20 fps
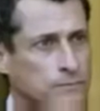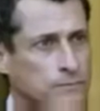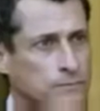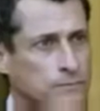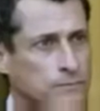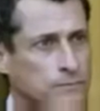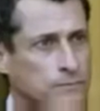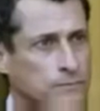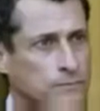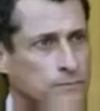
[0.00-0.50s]

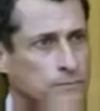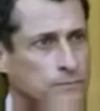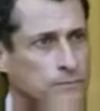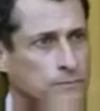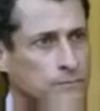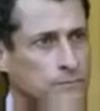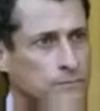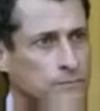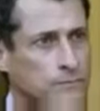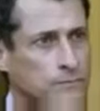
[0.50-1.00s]

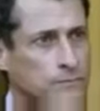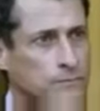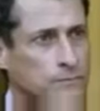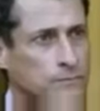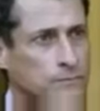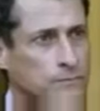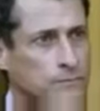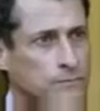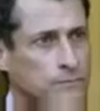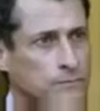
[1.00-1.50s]

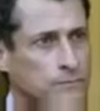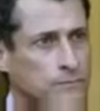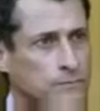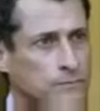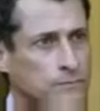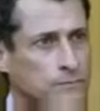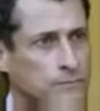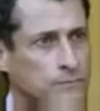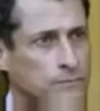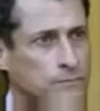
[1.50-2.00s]

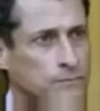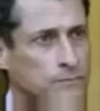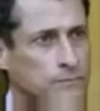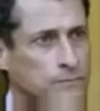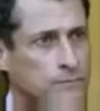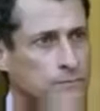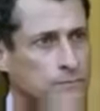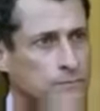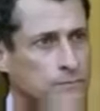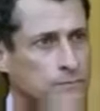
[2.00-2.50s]

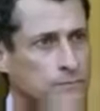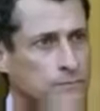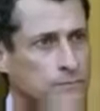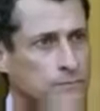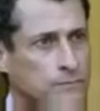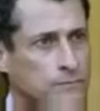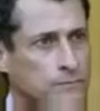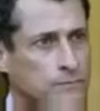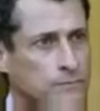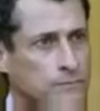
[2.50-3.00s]

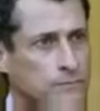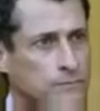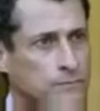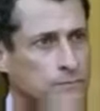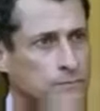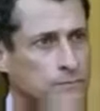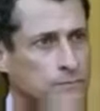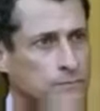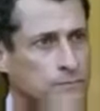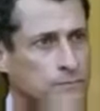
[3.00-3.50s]

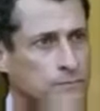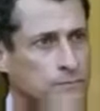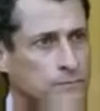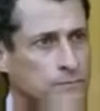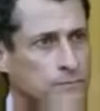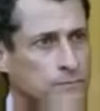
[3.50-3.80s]
The person shown says nothing.